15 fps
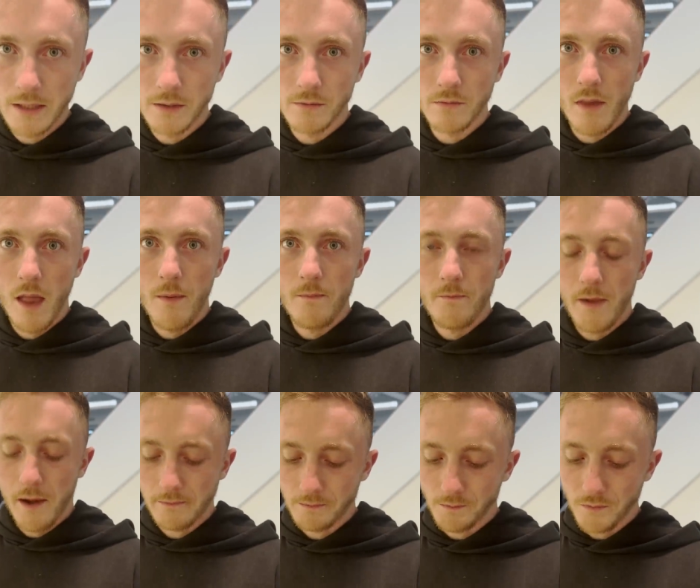Where are we,
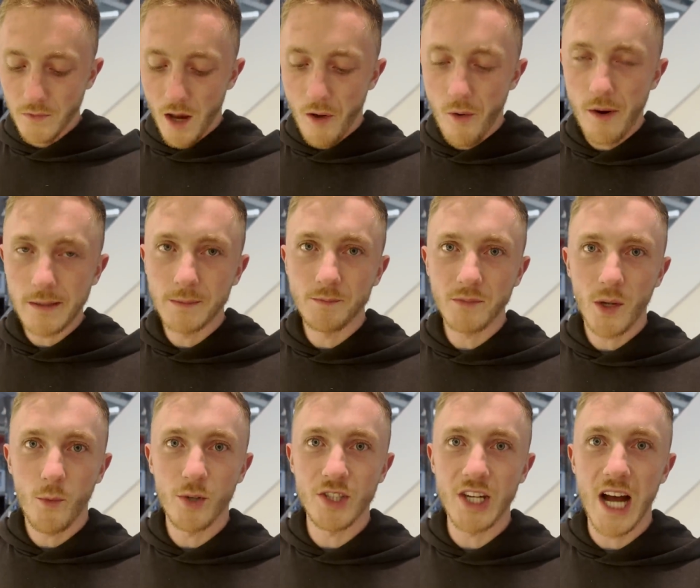Nile?
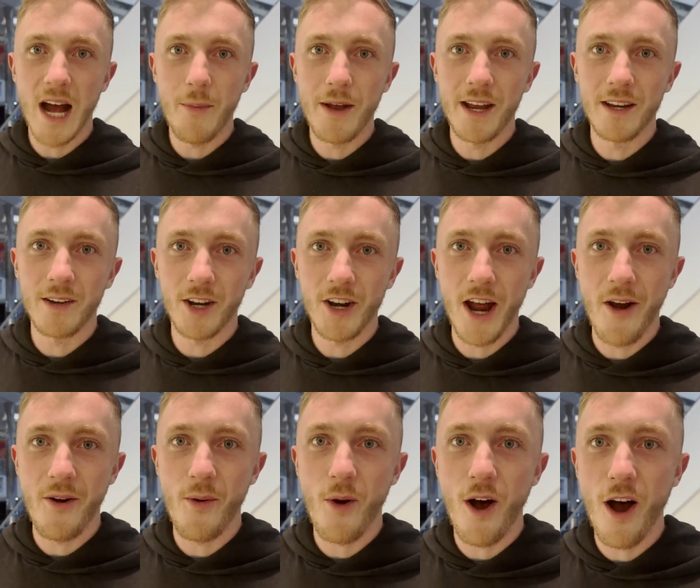Wasabi in
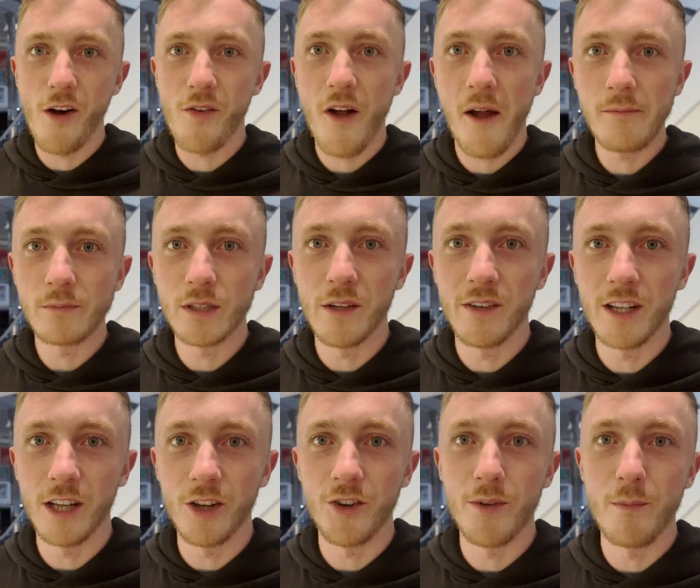Canary Wharf, living the
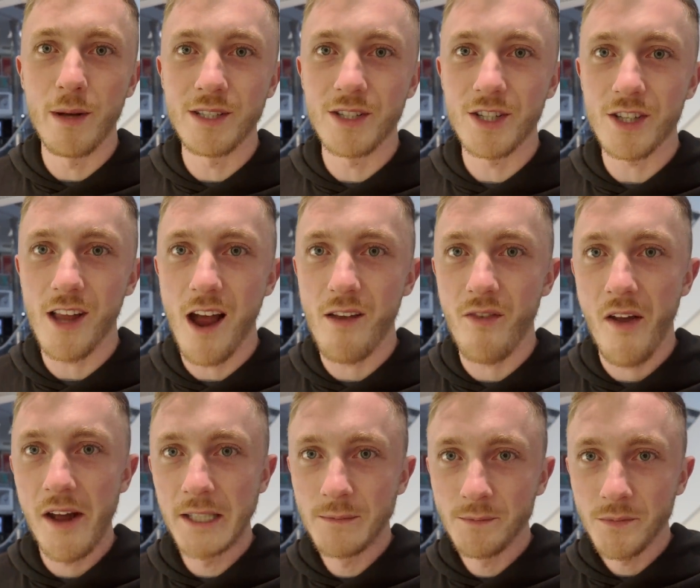London business life.
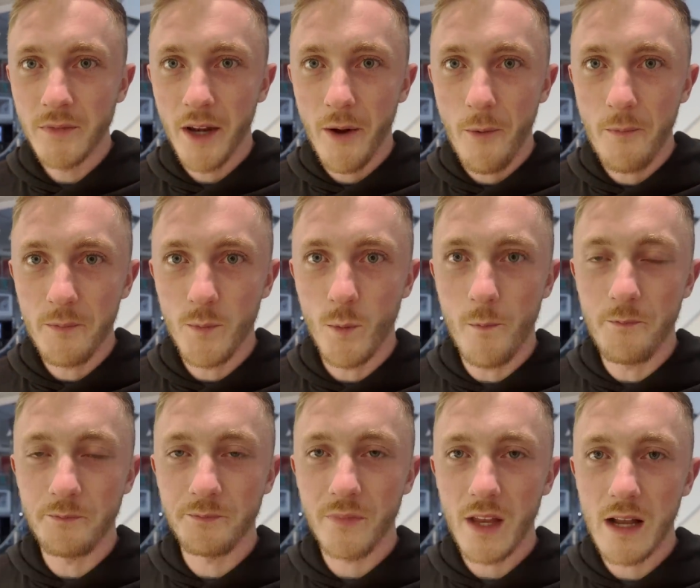How much does
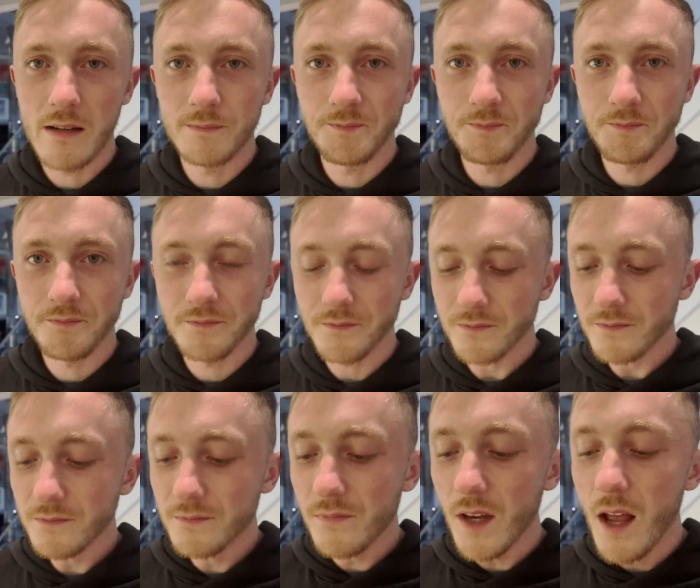the London business
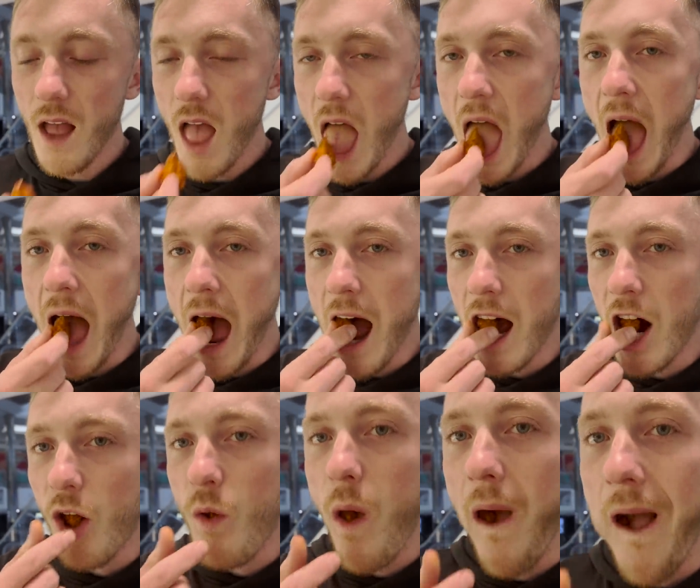life appeal to
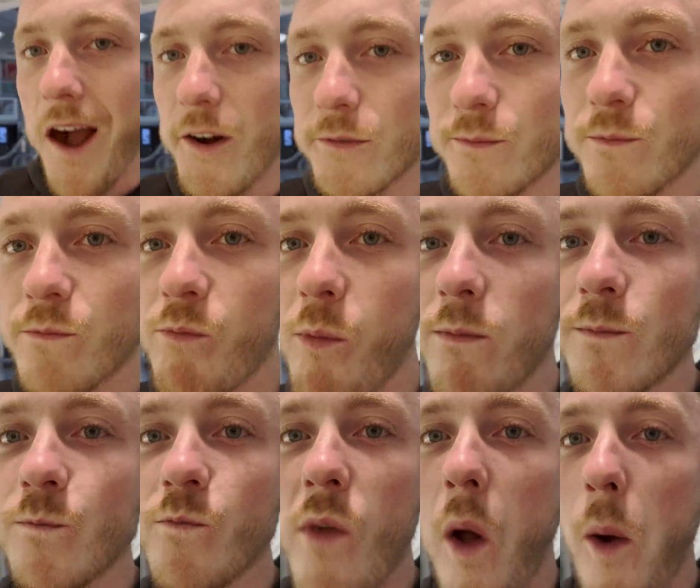you?
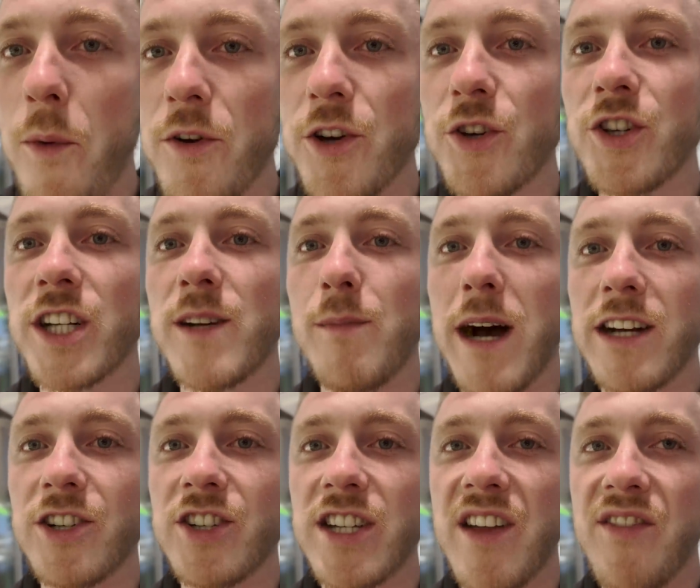What did you say?
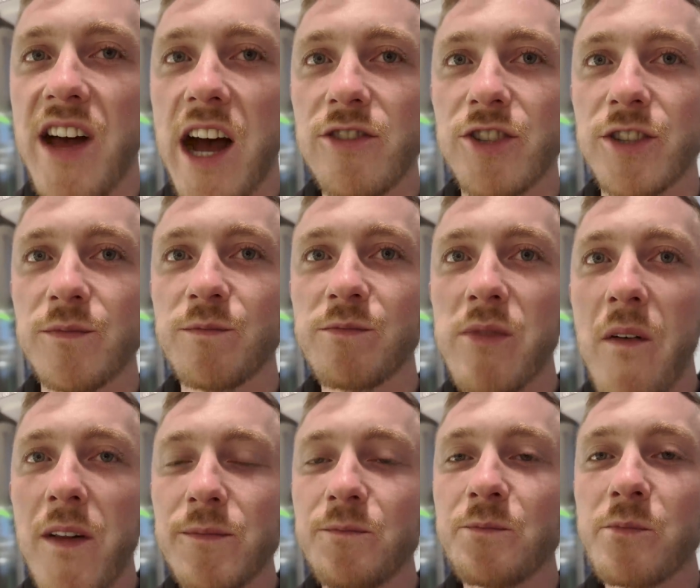Minus 10,000?
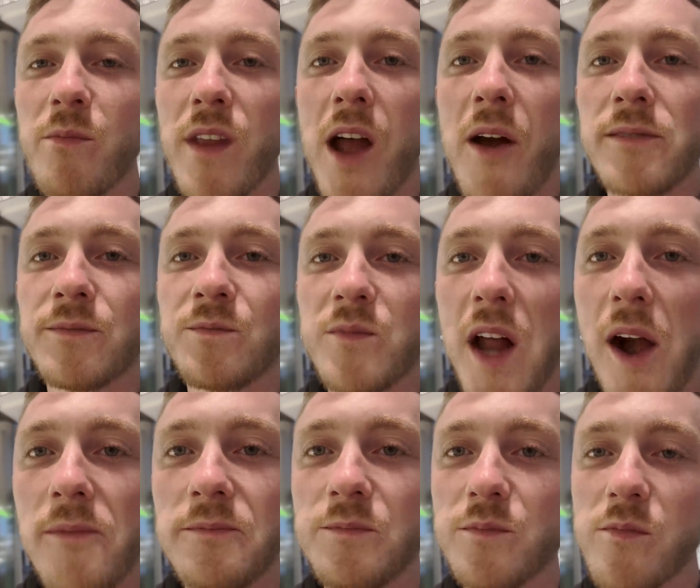Minus a thousand, yeah.
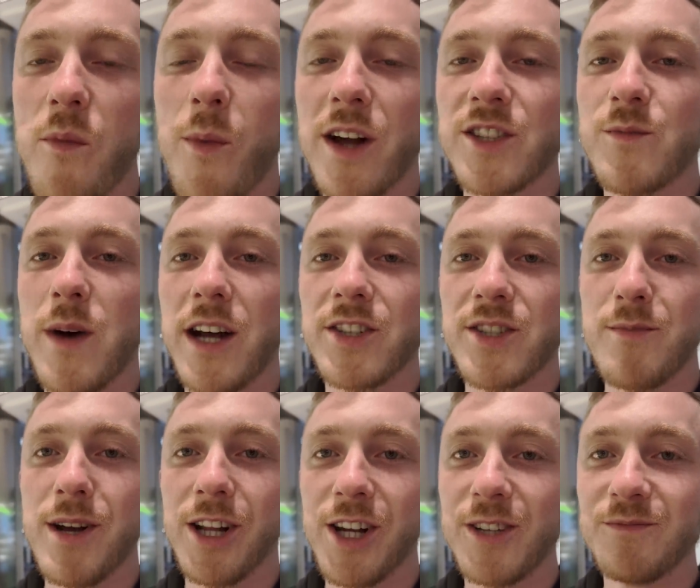Mine's minus a million.